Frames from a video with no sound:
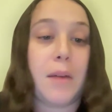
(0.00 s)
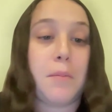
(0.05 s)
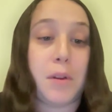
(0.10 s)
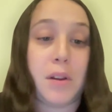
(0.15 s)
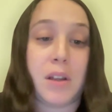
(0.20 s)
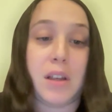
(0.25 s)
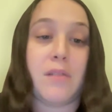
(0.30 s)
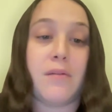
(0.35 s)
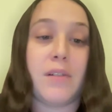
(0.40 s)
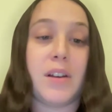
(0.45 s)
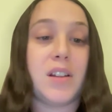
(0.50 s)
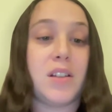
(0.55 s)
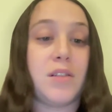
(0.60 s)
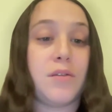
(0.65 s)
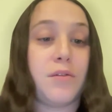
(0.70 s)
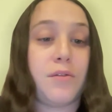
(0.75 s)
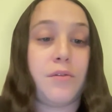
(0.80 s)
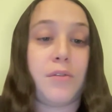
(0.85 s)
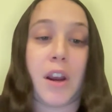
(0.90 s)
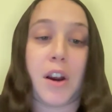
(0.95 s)
I believe, is
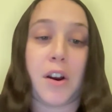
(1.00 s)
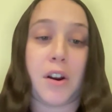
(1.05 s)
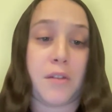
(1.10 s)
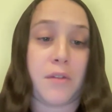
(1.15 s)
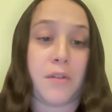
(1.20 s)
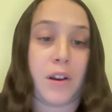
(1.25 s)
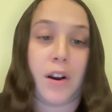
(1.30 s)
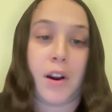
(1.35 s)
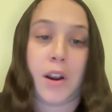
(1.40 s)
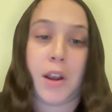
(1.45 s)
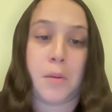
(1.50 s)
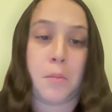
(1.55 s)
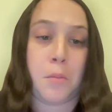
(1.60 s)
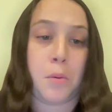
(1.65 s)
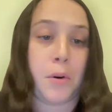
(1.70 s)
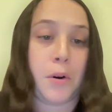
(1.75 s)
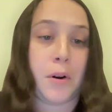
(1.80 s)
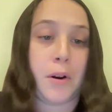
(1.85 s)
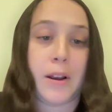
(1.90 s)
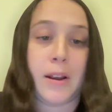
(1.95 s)
very, very
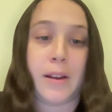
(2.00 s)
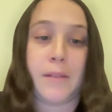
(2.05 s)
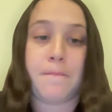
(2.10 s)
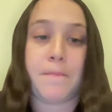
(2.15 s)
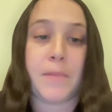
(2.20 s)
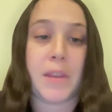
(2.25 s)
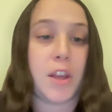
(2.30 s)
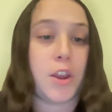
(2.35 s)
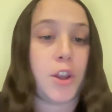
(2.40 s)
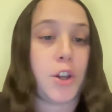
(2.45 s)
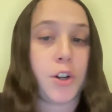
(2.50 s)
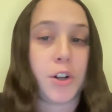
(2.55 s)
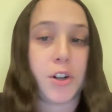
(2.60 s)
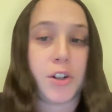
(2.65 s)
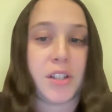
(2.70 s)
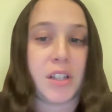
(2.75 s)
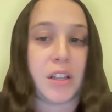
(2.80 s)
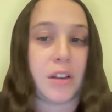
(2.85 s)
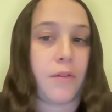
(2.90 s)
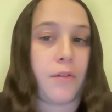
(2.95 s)
important in the
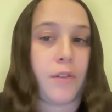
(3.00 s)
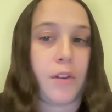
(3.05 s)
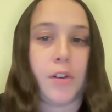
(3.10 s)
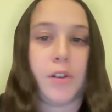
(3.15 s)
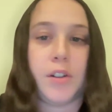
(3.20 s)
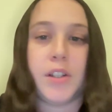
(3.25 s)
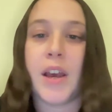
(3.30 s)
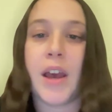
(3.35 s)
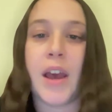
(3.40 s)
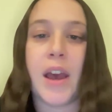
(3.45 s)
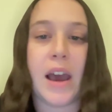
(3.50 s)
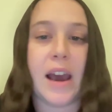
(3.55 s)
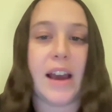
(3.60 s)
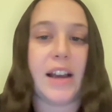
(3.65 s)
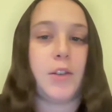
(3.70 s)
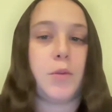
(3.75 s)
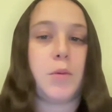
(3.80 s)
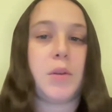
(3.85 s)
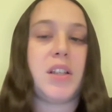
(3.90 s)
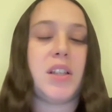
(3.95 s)
nursing field
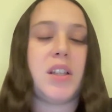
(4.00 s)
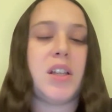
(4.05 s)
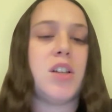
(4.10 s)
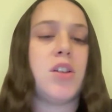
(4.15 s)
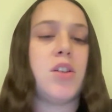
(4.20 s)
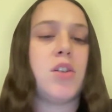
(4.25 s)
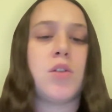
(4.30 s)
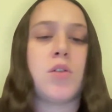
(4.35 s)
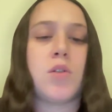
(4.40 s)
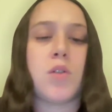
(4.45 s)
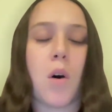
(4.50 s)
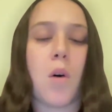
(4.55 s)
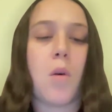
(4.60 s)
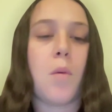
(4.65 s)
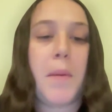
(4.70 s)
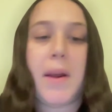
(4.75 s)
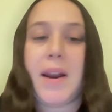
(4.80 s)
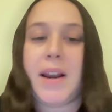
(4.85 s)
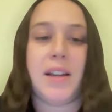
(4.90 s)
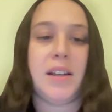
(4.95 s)
as we see so
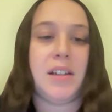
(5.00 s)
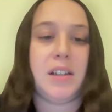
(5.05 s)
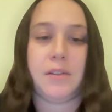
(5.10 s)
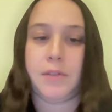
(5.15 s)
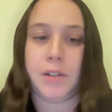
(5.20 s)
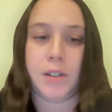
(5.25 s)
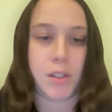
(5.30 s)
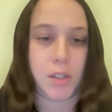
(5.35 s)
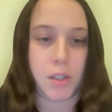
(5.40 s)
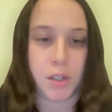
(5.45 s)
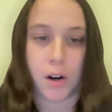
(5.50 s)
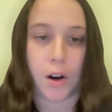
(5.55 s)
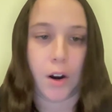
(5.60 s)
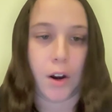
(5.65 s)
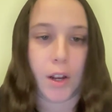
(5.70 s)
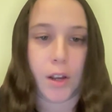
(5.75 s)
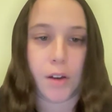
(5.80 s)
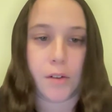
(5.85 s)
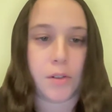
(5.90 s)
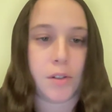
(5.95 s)
many different
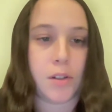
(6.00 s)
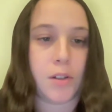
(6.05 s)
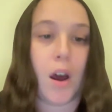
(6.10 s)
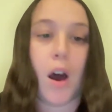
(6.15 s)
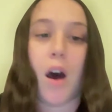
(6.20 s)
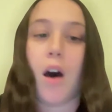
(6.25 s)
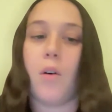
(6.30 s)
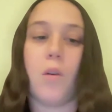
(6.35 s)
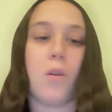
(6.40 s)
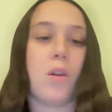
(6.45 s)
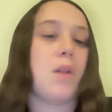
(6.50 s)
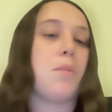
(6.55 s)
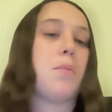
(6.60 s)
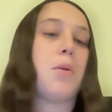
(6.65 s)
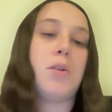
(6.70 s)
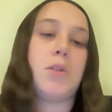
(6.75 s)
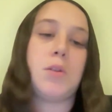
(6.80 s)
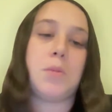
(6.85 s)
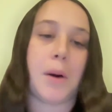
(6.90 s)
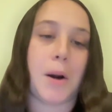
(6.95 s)
scenarios, not only
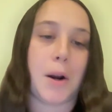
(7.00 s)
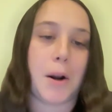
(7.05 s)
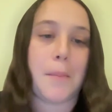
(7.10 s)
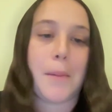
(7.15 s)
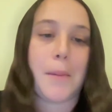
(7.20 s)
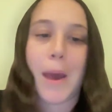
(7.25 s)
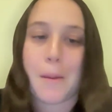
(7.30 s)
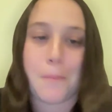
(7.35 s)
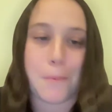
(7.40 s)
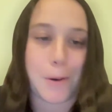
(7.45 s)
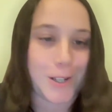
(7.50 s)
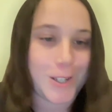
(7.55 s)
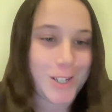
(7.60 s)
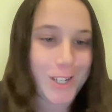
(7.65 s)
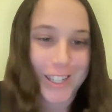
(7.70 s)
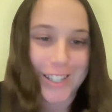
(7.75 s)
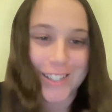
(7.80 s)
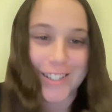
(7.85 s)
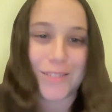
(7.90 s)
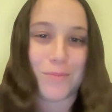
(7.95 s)
postpartum
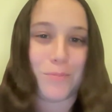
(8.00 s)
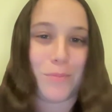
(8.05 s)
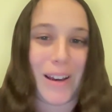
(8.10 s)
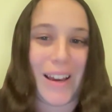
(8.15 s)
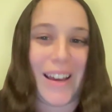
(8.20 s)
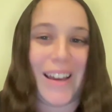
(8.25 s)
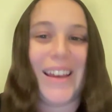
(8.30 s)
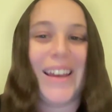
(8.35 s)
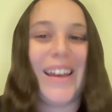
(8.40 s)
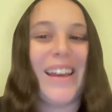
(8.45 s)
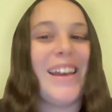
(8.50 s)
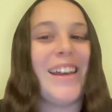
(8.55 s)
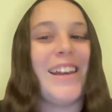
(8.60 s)
hemorrhages, but